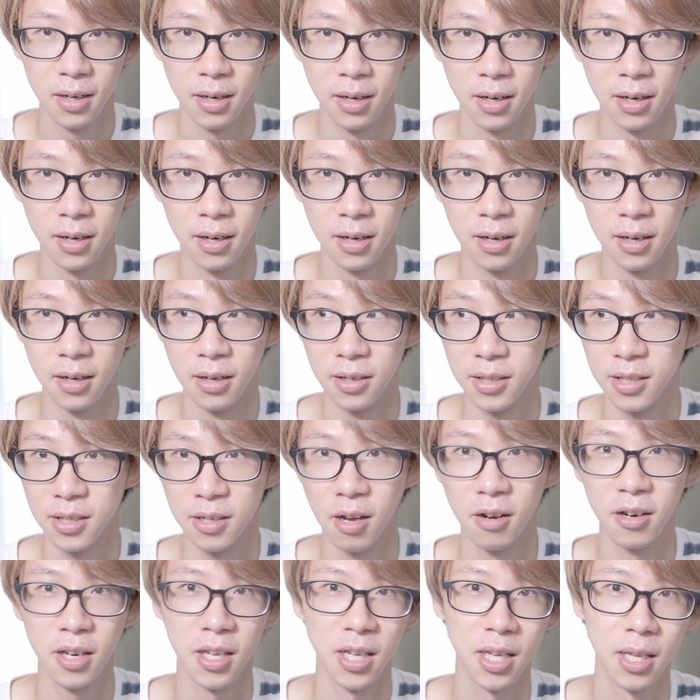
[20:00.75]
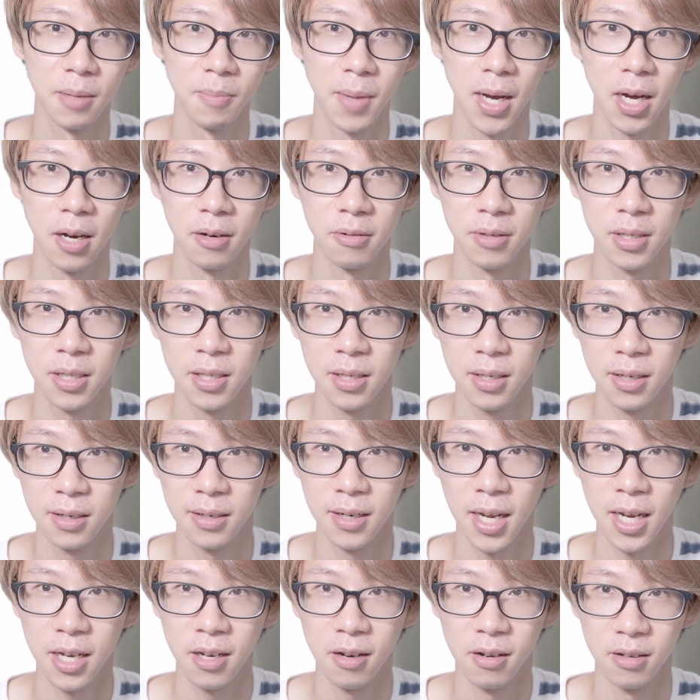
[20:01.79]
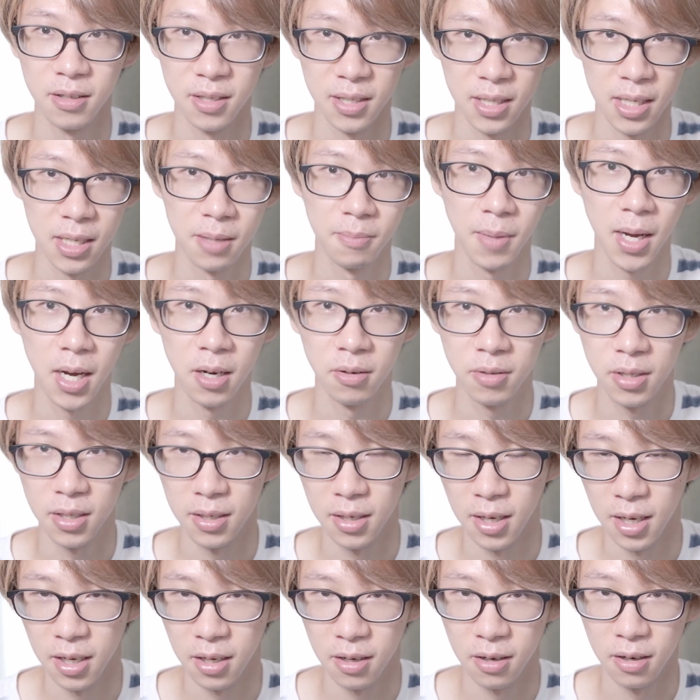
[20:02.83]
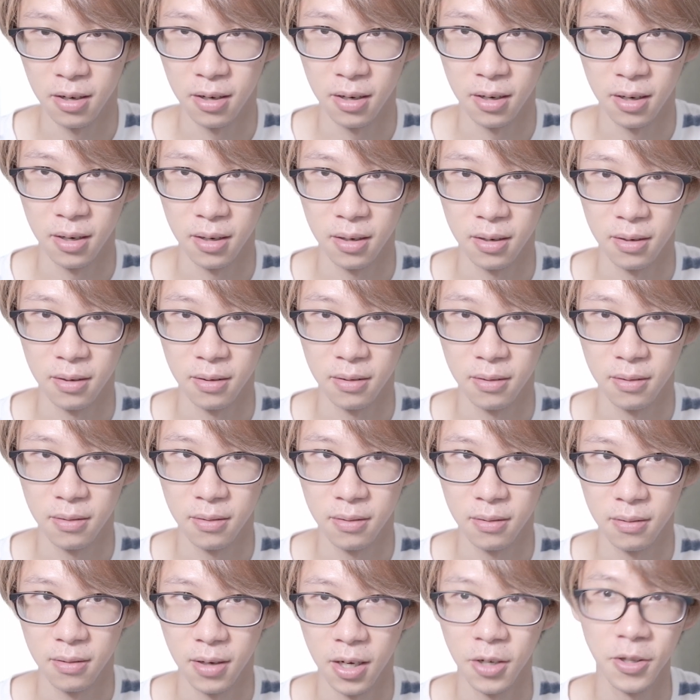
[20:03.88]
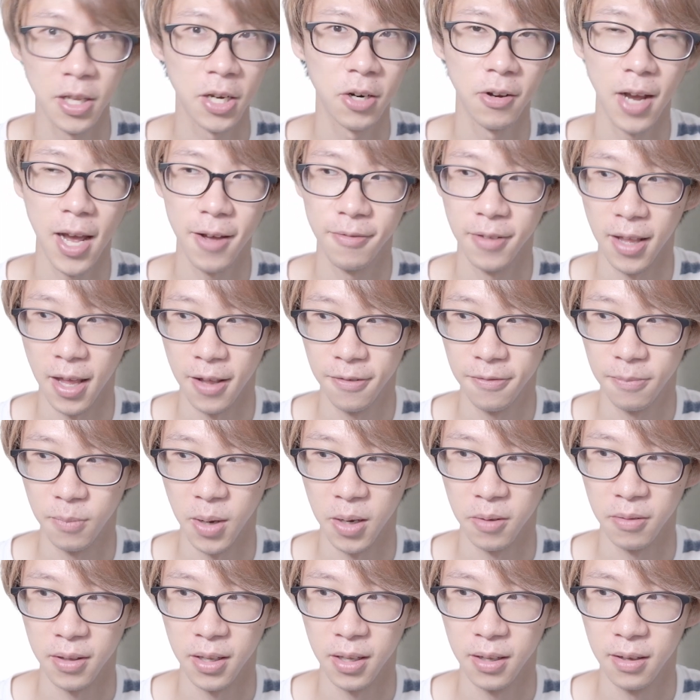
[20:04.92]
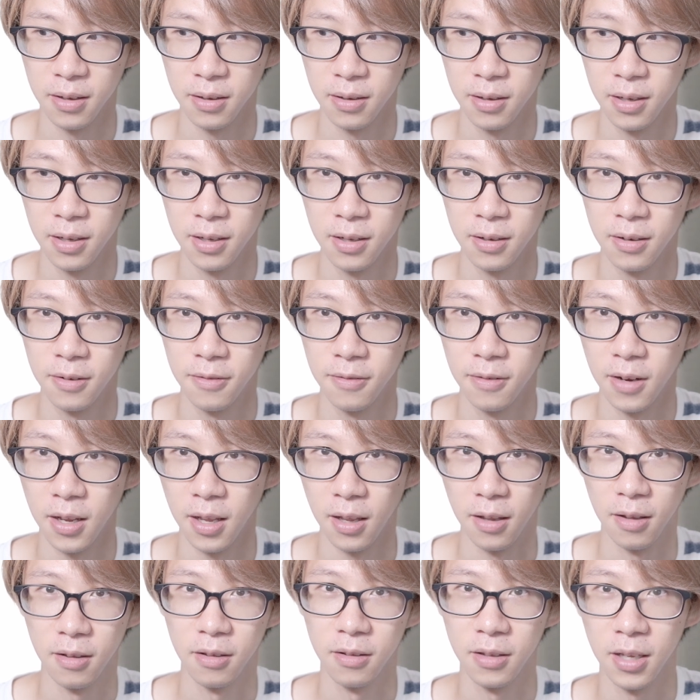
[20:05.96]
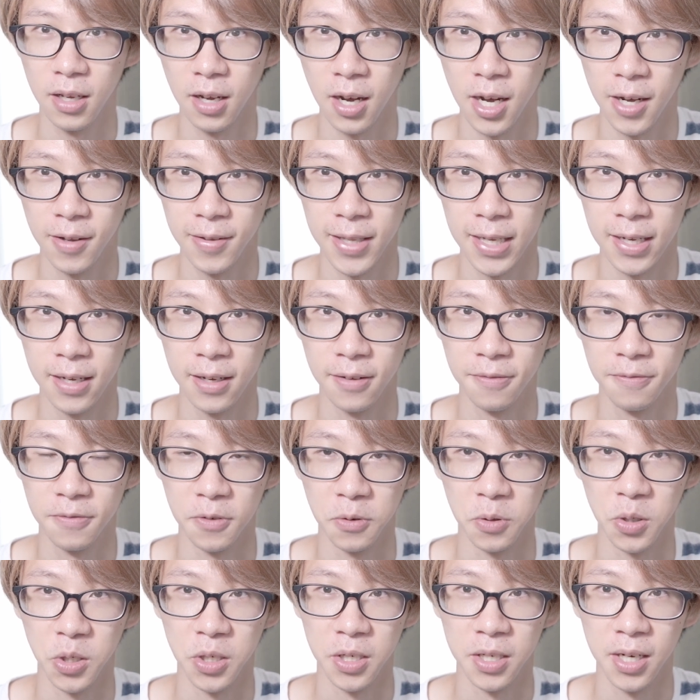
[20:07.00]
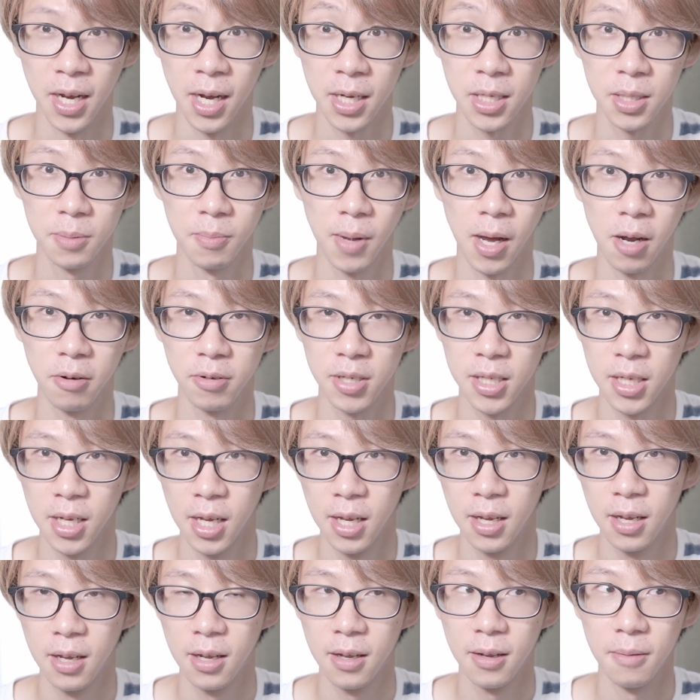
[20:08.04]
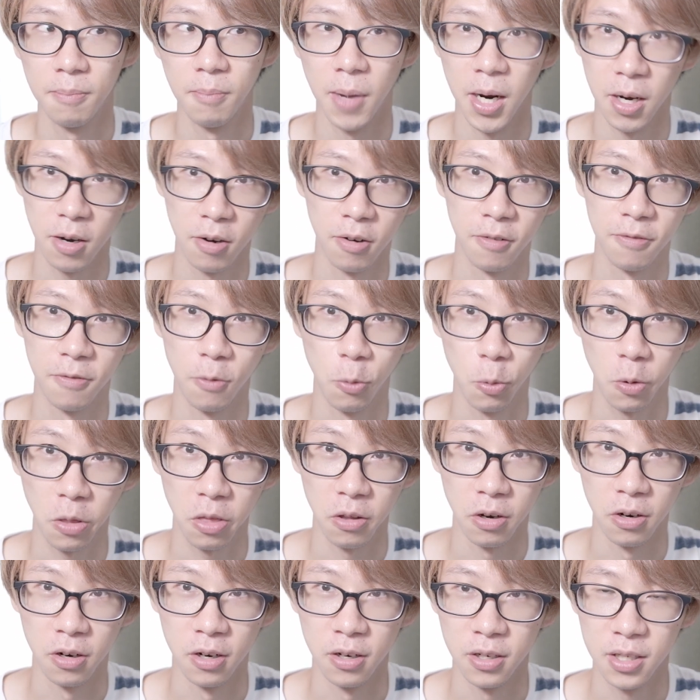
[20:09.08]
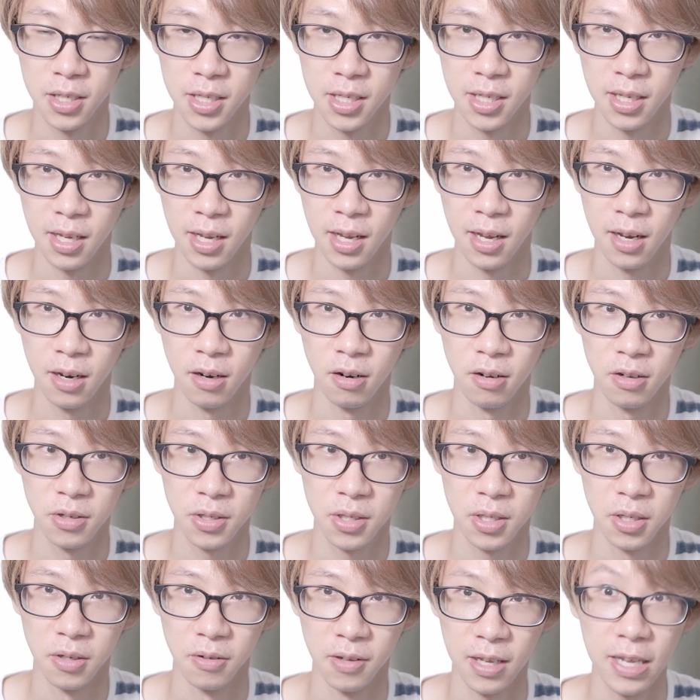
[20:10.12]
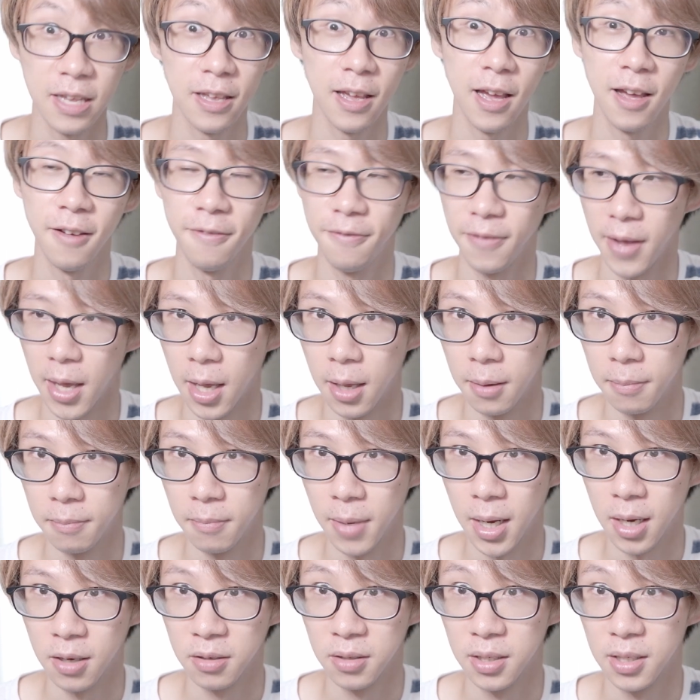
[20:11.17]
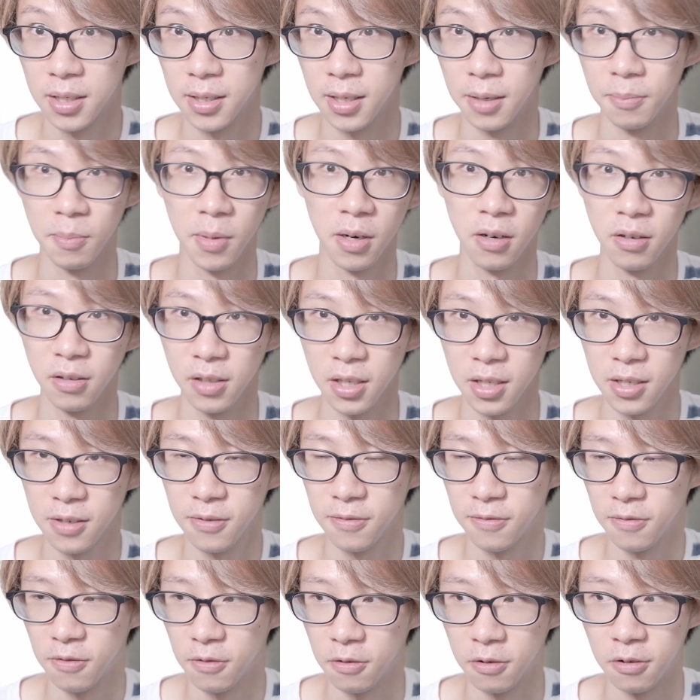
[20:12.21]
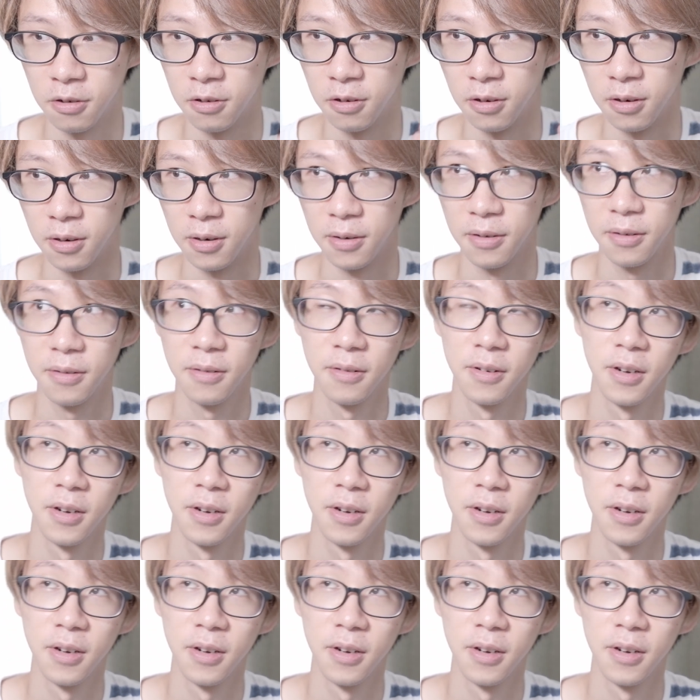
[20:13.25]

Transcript: Sony mount, Nikon Z mount, Nikon. Oh, they don't have the F mount. They have the Fuji X mount, micro four thirds, and also EF M mounts, the mirrorless for